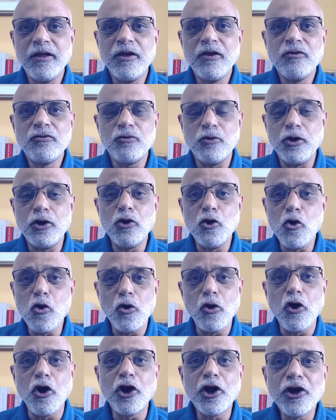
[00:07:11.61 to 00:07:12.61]
So it no
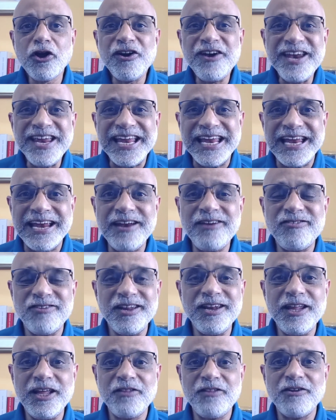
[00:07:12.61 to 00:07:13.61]
longer needs,
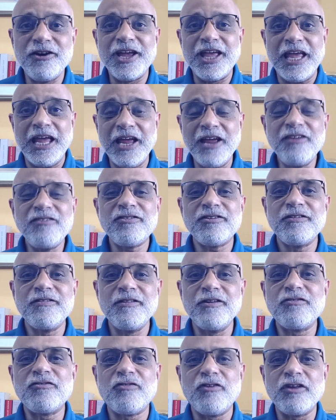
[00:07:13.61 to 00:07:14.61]
in either case,
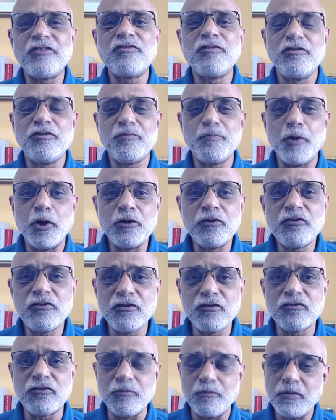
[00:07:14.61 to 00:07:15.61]
the stress response
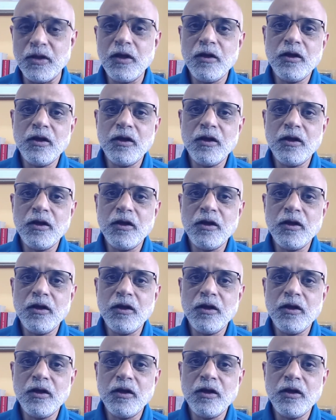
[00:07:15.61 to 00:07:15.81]
system.